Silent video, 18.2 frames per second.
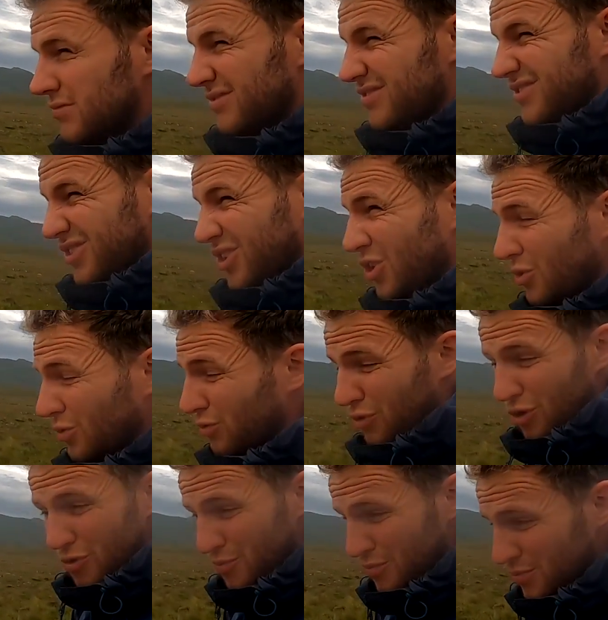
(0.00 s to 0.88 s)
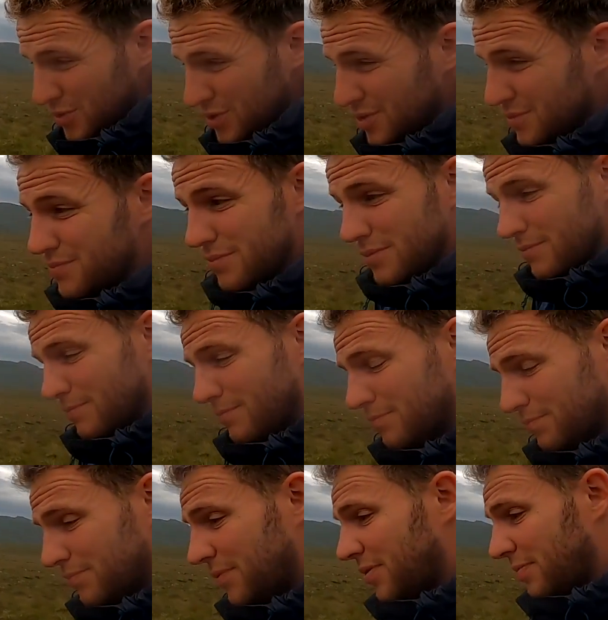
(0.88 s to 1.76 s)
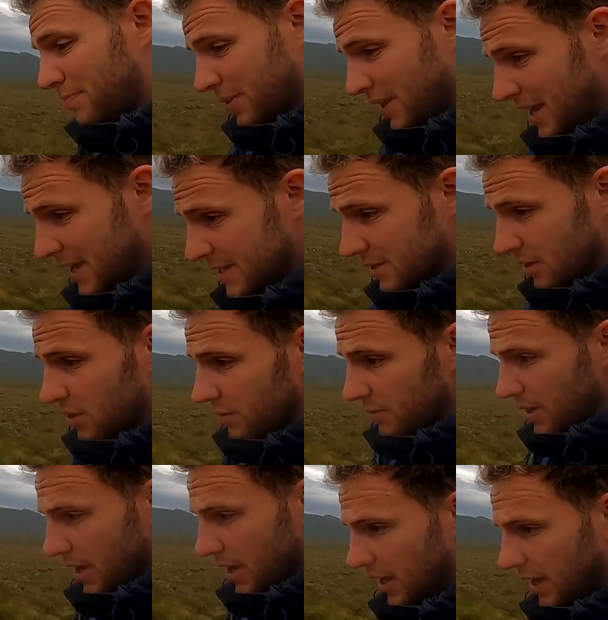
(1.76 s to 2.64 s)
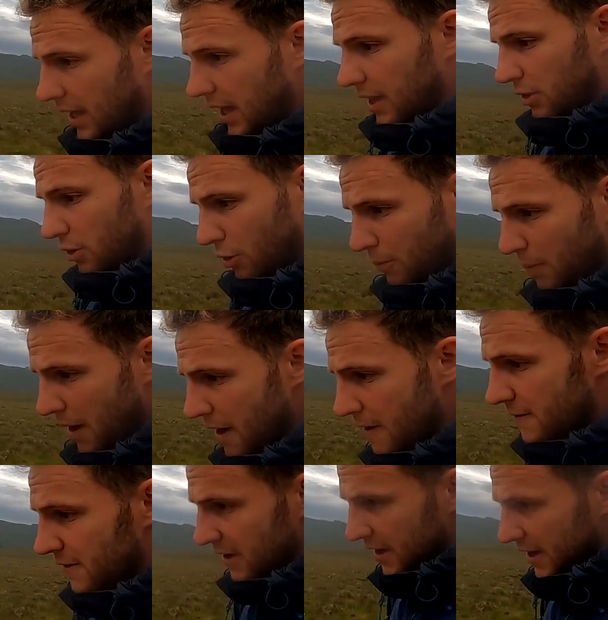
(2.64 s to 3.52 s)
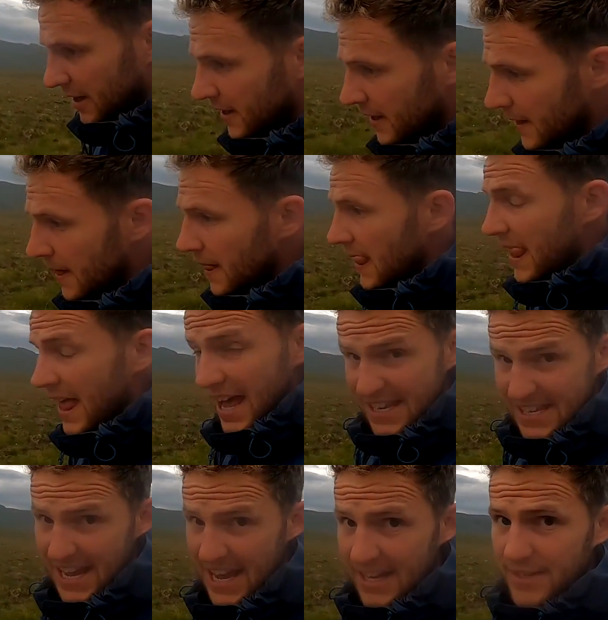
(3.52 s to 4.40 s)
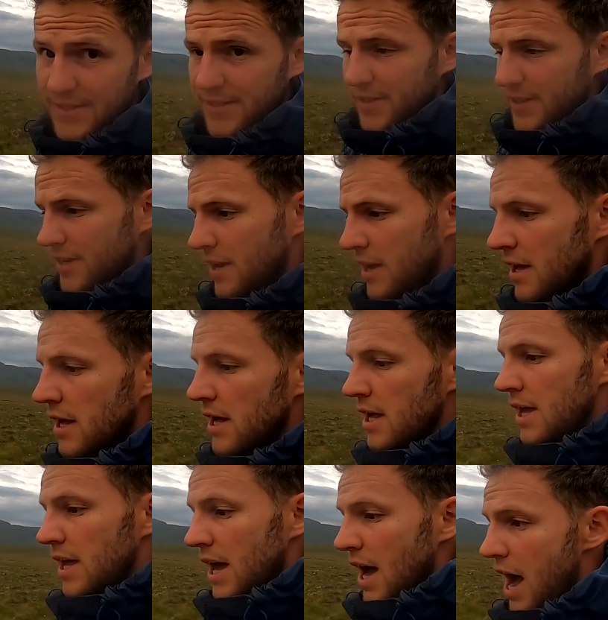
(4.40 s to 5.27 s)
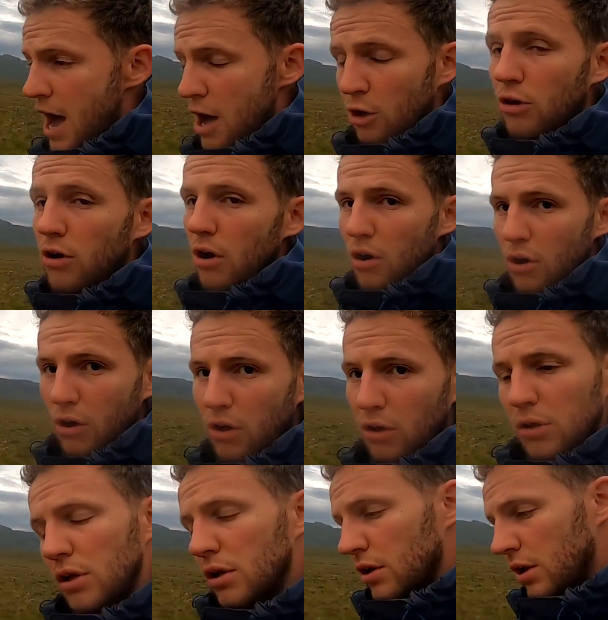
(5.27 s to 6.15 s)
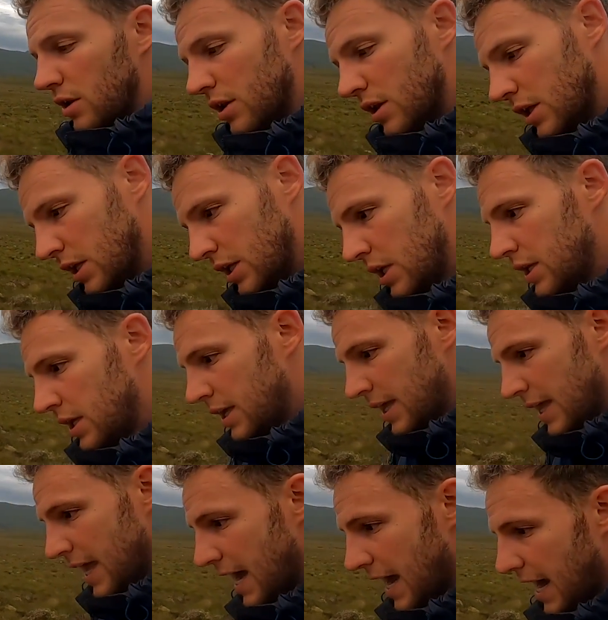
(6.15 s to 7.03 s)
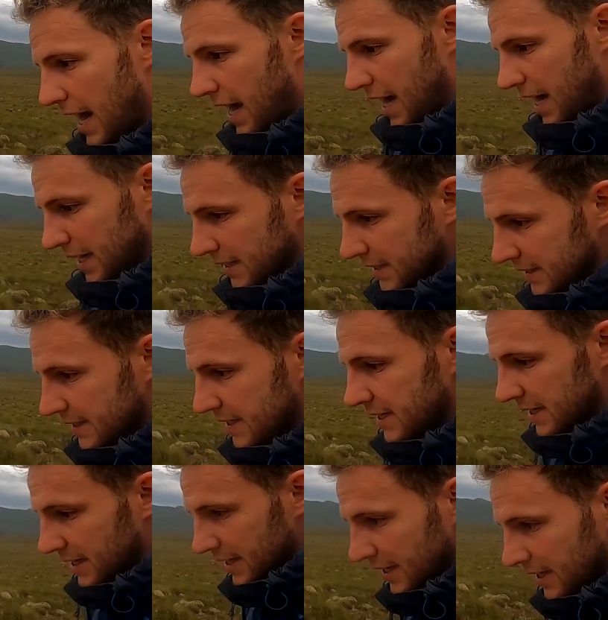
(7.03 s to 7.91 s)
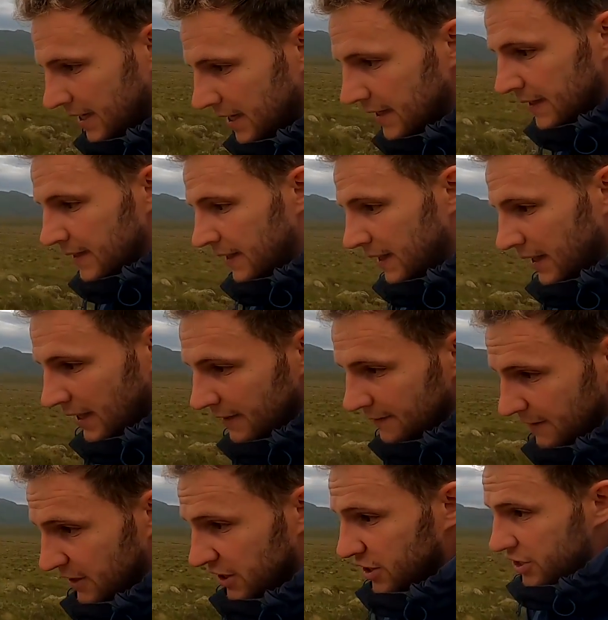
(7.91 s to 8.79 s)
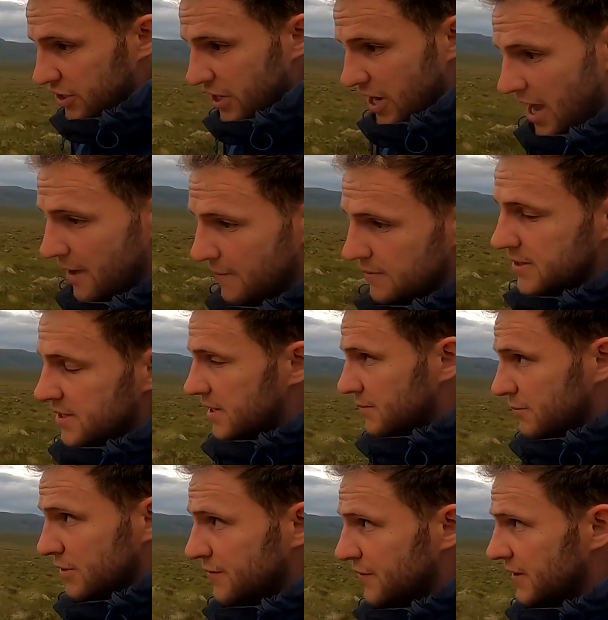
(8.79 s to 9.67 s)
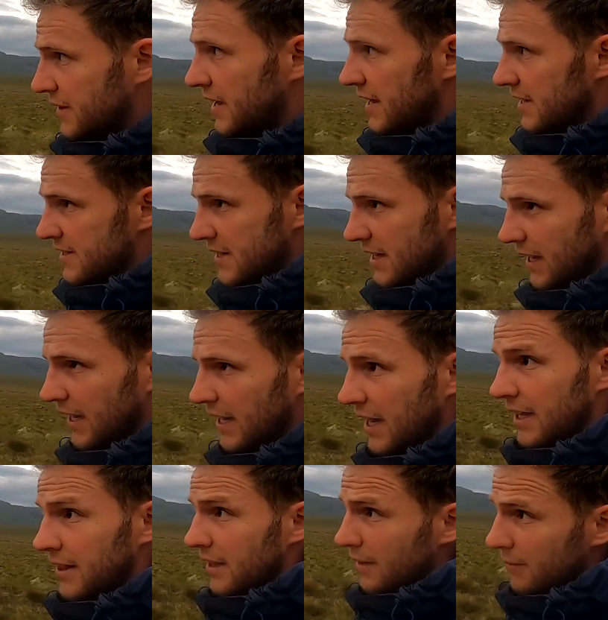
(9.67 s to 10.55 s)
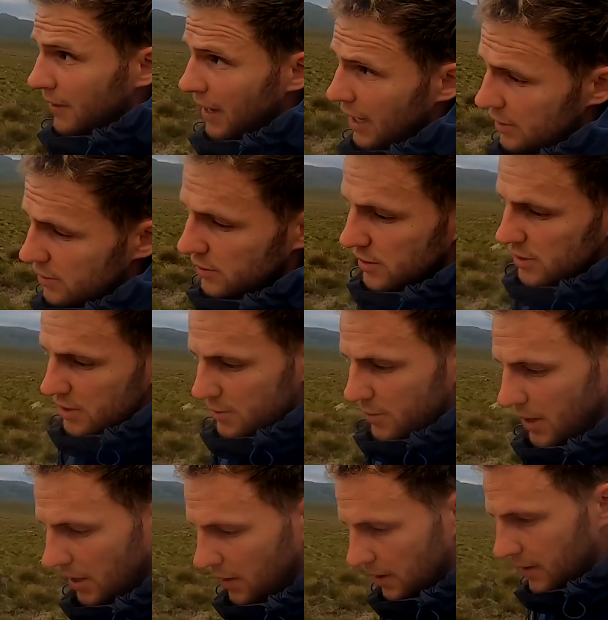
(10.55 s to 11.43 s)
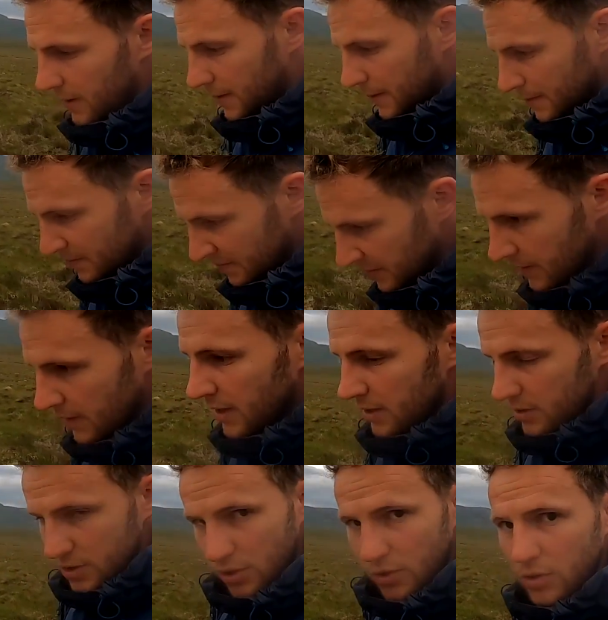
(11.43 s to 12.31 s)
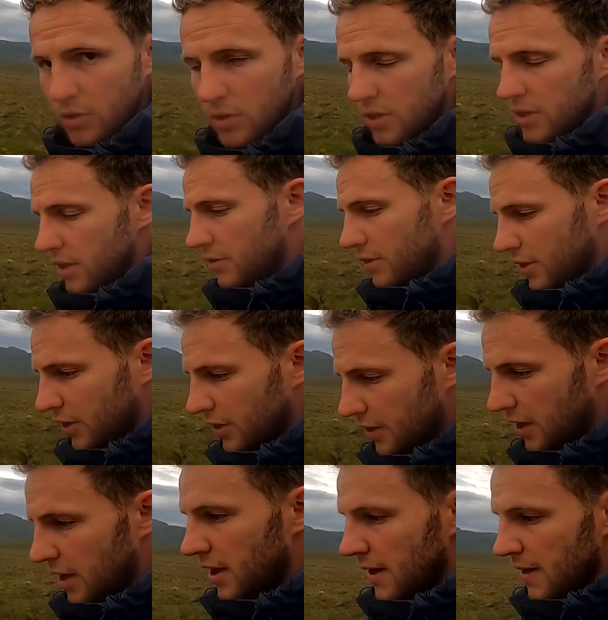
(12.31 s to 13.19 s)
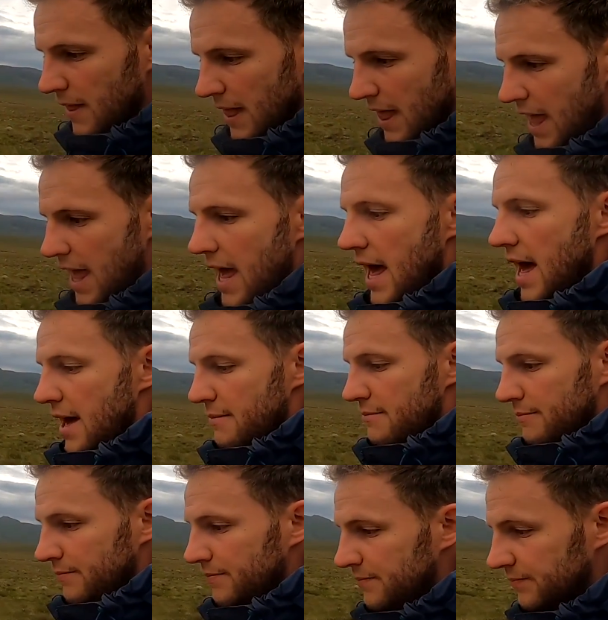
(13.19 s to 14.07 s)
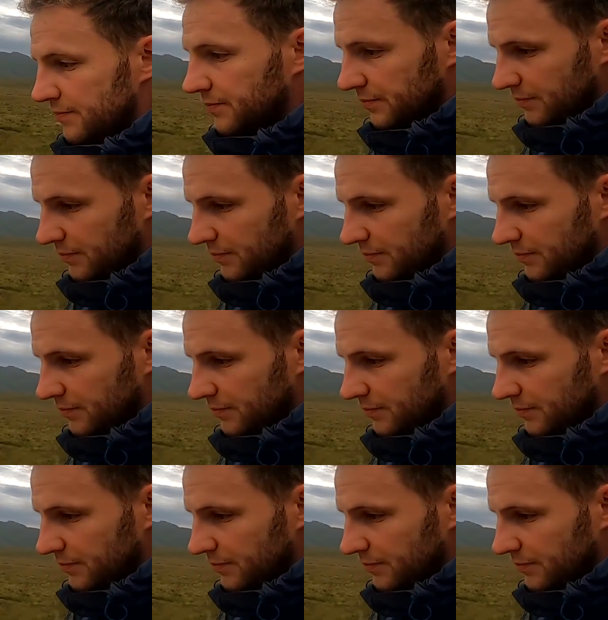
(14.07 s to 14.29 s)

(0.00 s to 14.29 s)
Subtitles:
school rooms place on the to Loch Mor is excellent. Alcohol and fish and chips was fantastic, and I had the nachos as well, so they're really good. And